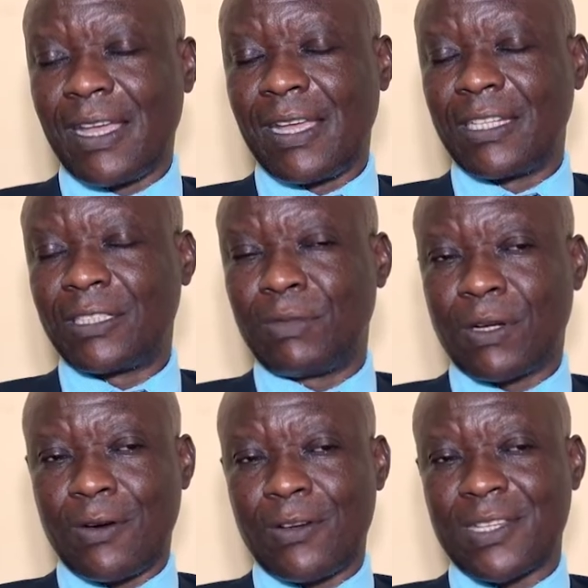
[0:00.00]
is
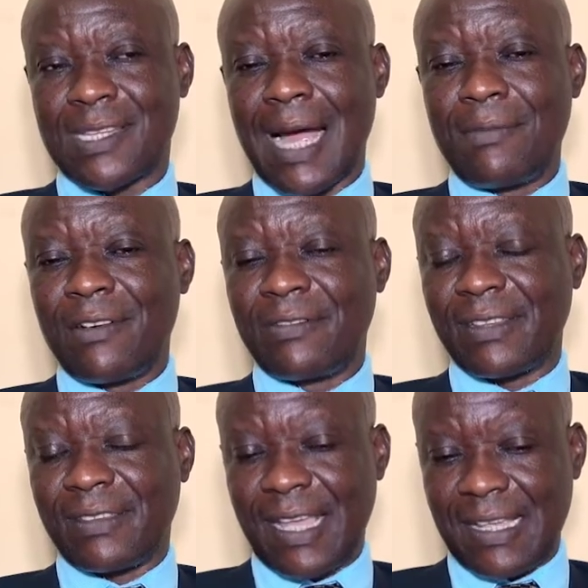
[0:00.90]
because some of
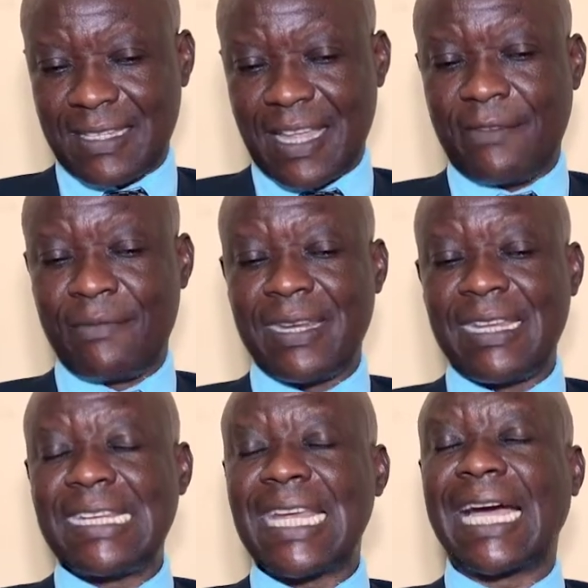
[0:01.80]
the things have been
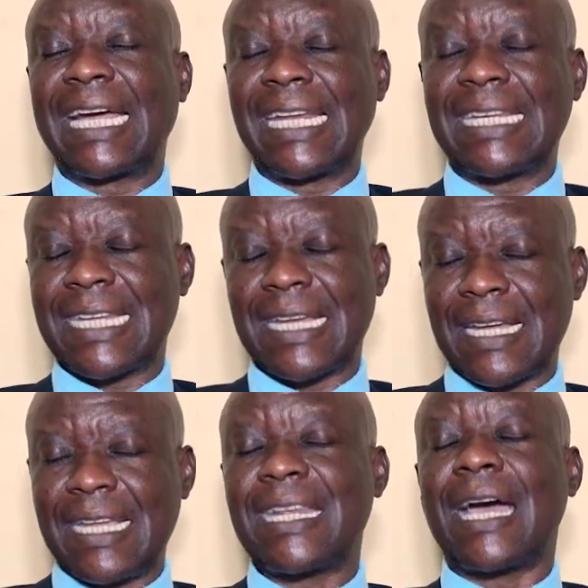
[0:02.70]

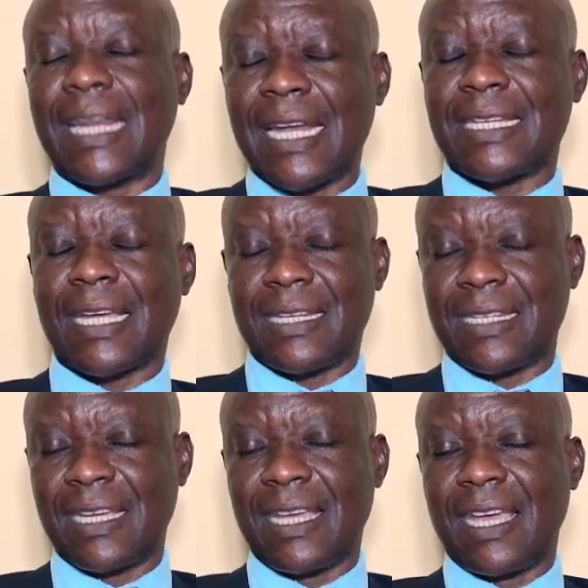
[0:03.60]

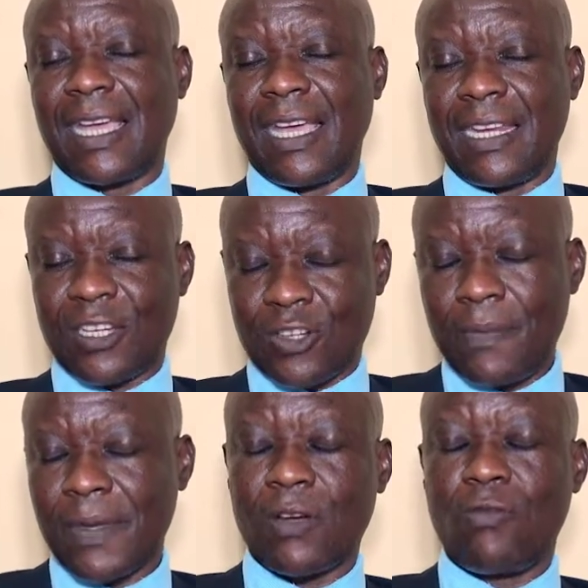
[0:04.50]
integrated in
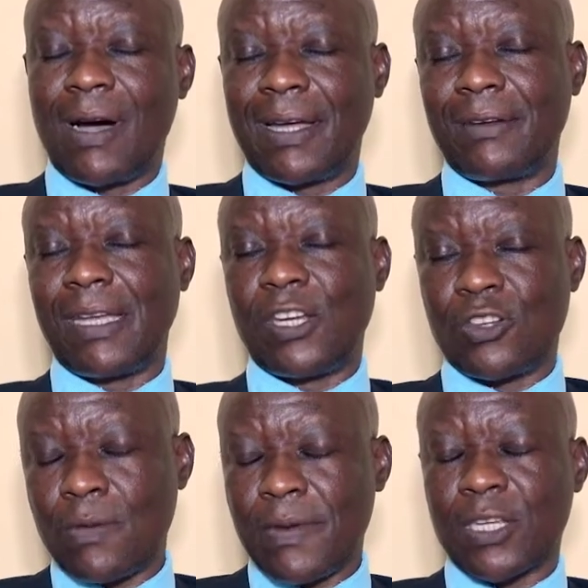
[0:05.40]
topic 1, in
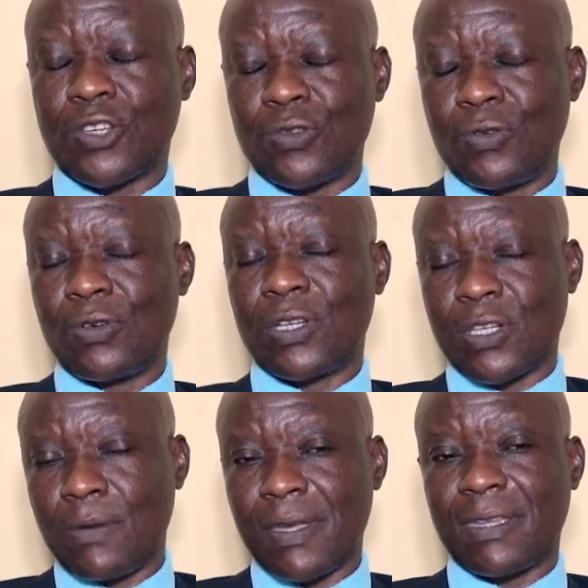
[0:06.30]
topic 2,
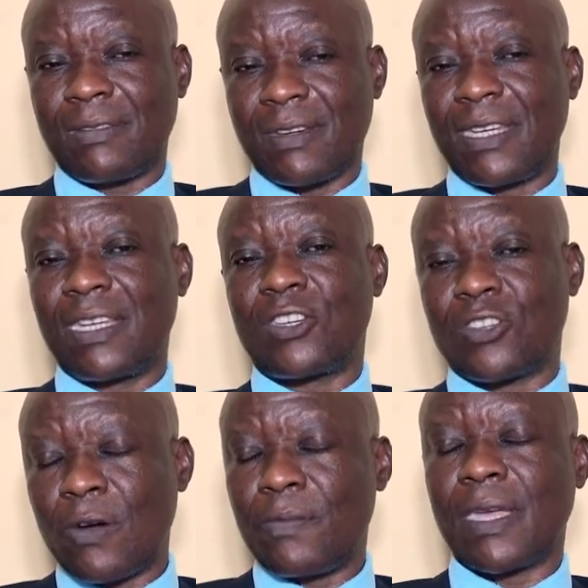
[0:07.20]
topic 3,
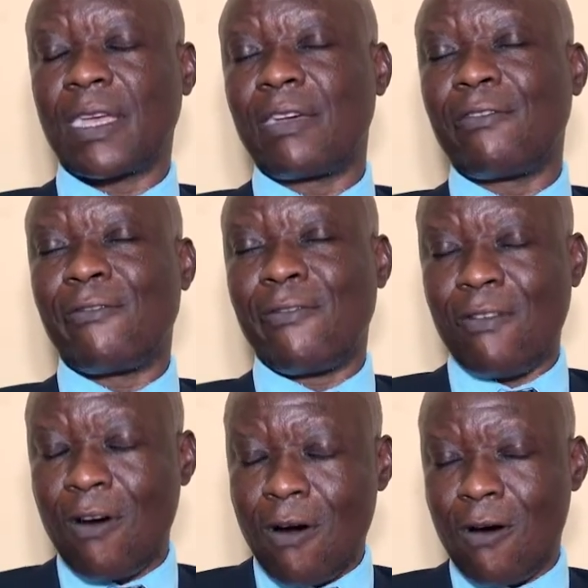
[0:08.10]
topic
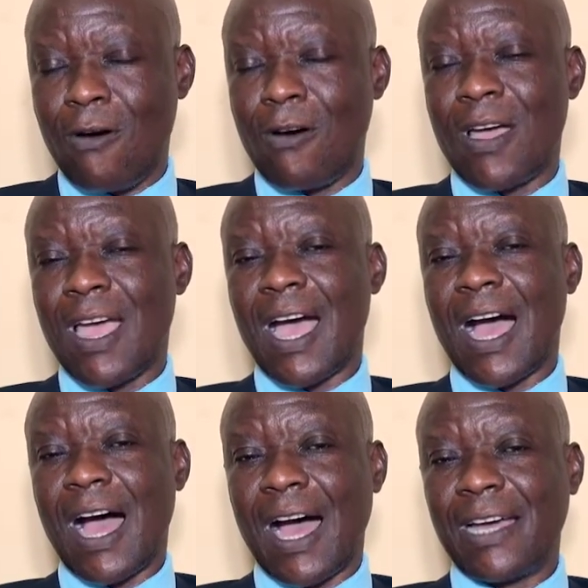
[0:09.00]
4,
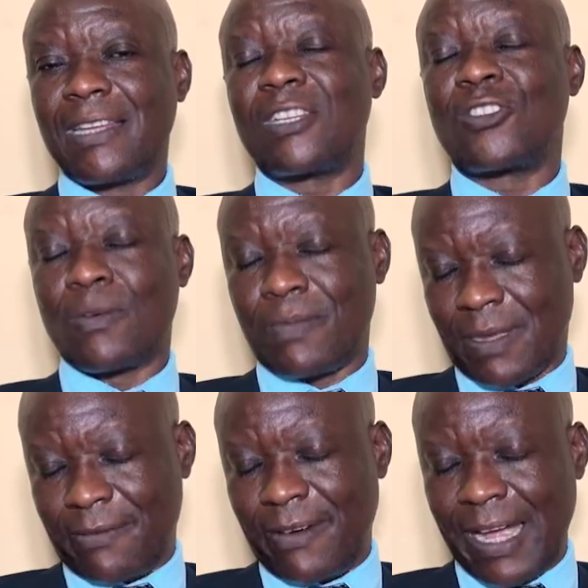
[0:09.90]
and
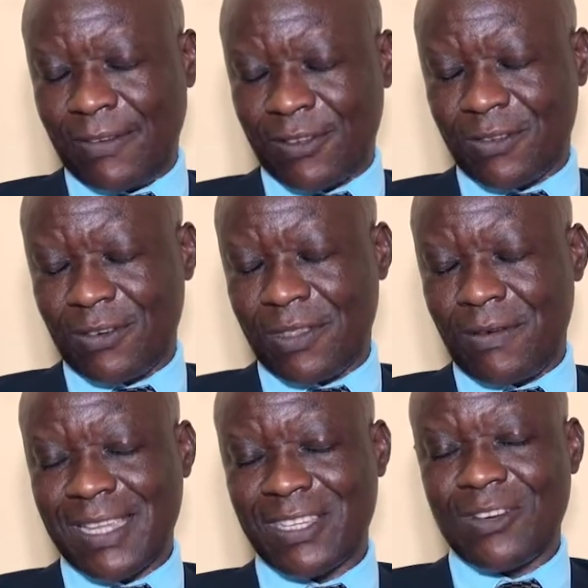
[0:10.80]
topic 5. So there
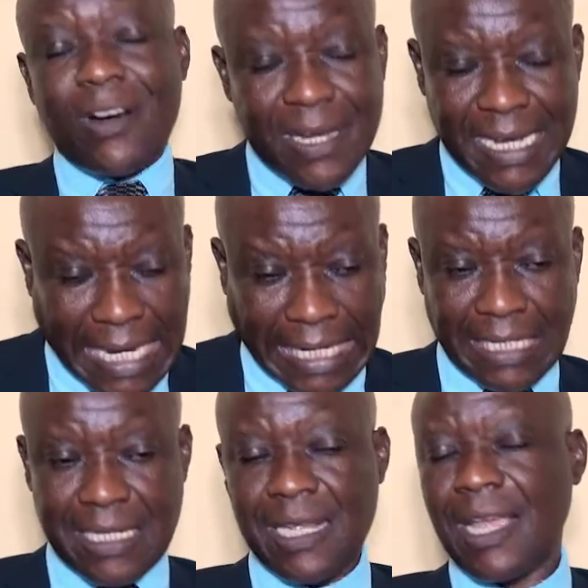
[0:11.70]
was no need